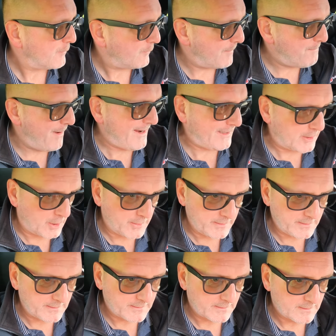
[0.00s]
we're back
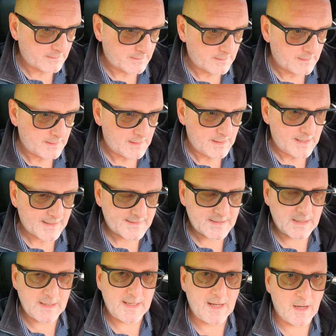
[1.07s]
on. I
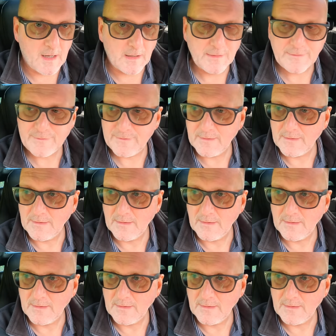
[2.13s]
turned it off.